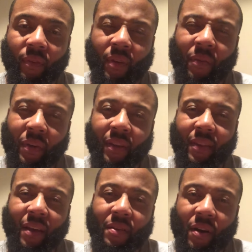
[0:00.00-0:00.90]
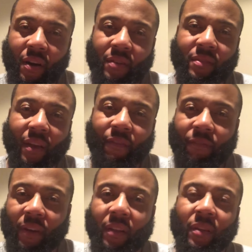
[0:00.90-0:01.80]
You ever get that nudge, that
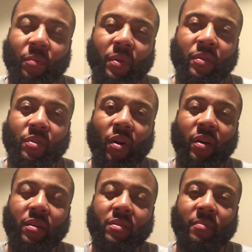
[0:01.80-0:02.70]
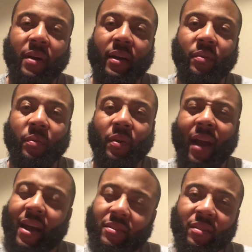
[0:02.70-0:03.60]
feeling when you're talking to somebody, when you're
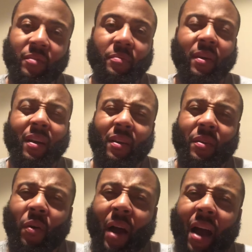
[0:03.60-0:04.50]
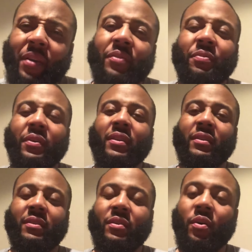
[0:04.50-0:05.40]
asking them, you know, how you
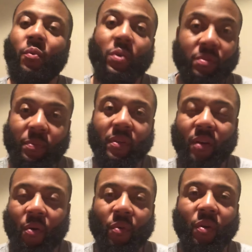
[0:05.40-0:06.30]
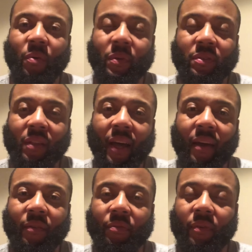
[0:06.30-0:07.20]
feeling? You know, what's been going on with your
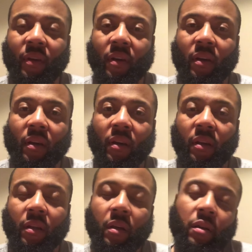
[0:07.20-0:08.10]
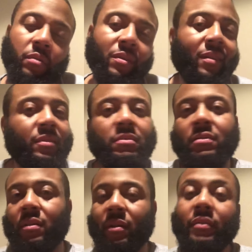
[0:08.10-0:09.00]
life? And like, oh, nothing,
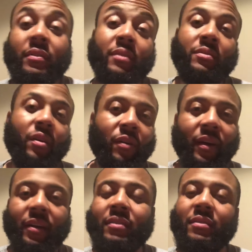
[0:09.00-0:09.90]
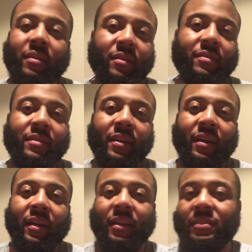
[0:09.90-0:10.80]
you know, everything's all right, you know.
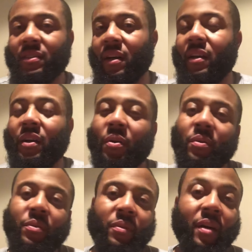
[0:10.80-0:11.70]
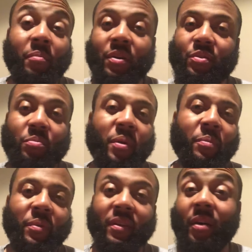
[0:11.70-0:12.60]
It's just kind of going through that muscle
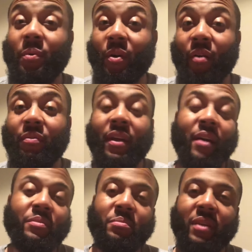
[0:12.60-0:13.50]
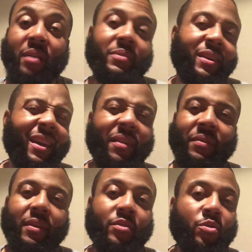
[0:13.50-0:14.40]
memory that we often have sometimes. Like, yeah,
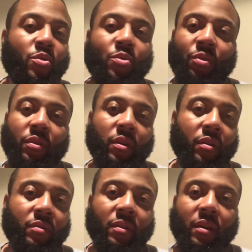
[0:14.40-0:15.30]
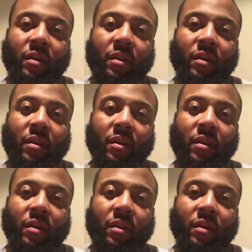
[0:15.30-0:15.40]
everything's cool, you know.